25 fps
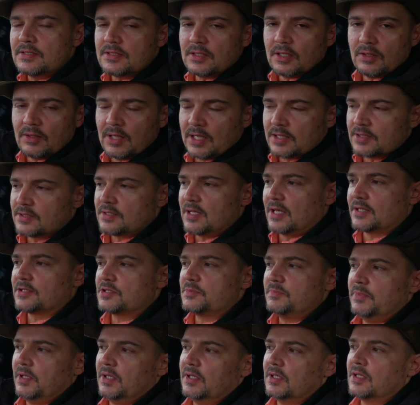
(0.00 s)
So that,
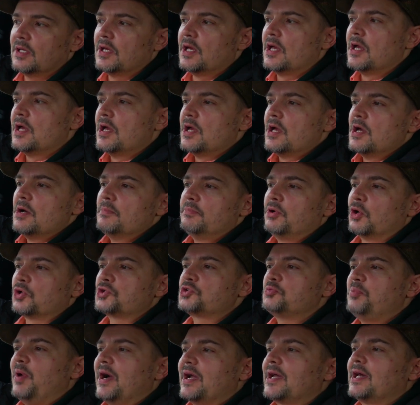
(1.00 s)
that's been
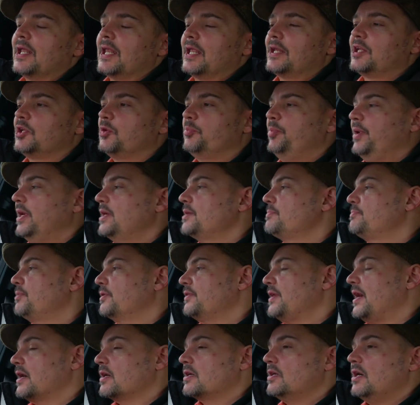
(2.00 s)
pushed back a little bit,
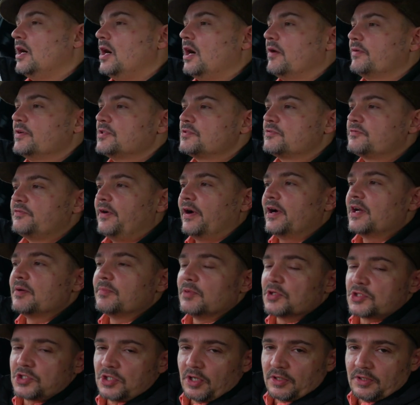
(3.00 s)
but that car is very
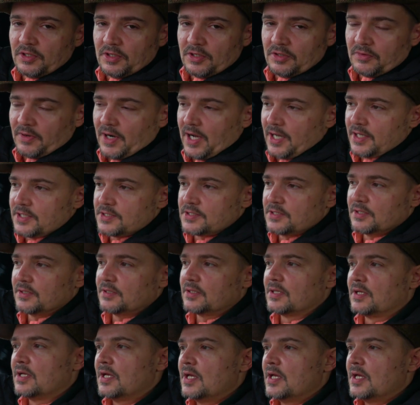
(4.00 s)
much on the horizon.